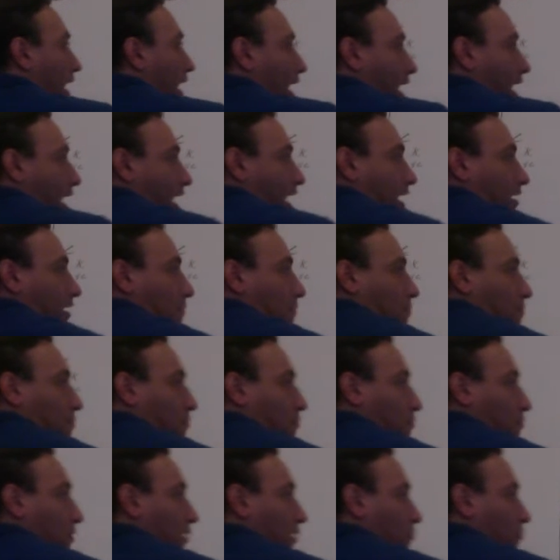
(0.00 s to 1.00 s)
add a
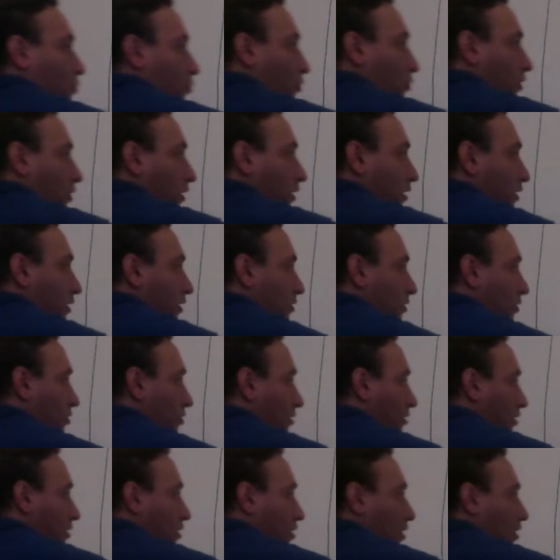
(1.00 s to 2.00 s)
bit more, there's
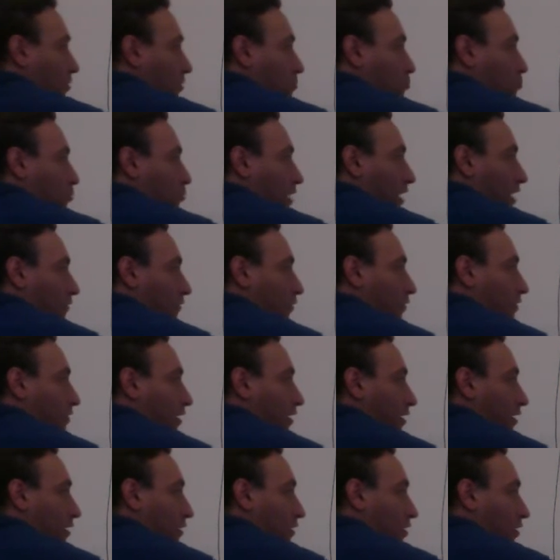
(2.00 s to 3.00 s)
something called
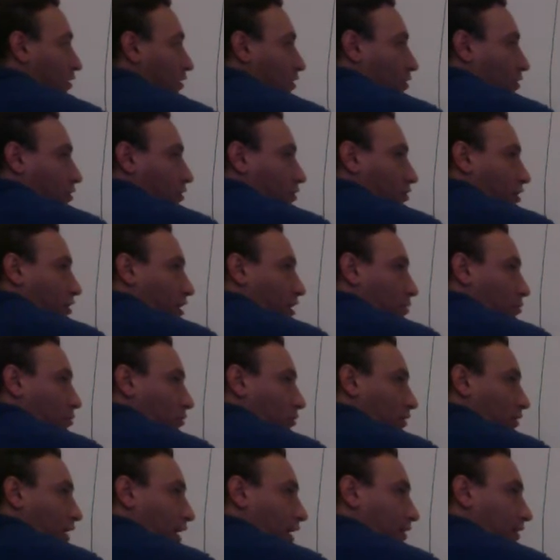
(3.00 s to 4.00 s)
Pyruvate
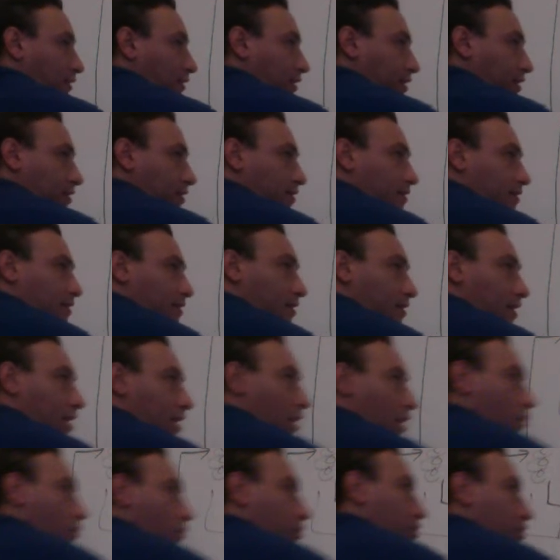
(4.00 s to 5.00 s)
Carboloxanes,
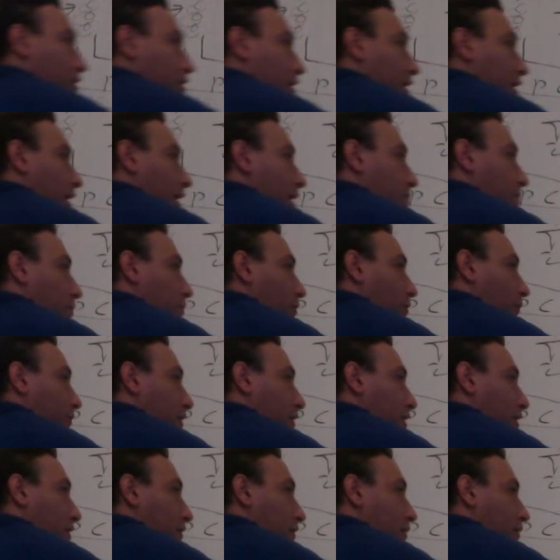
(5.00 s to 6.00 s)
and what's going to happen over
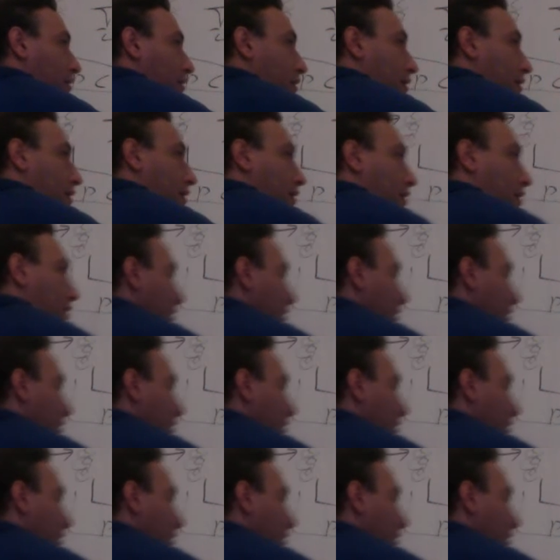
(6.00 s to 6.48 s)
here